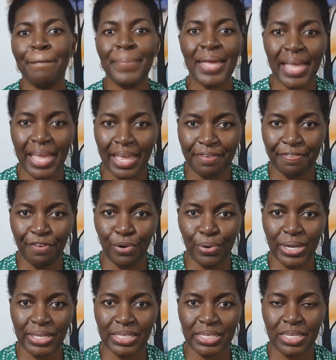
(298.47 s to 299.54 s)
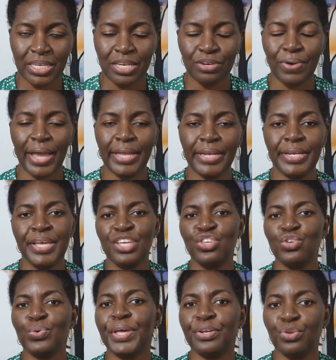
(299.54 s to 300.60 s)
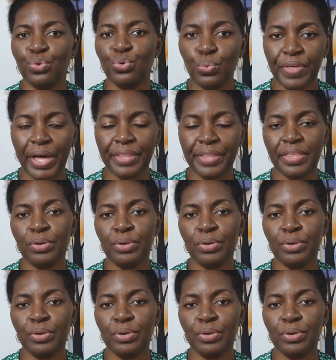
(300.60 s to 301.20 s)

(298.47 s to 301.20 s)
pay for it, right? You can do that.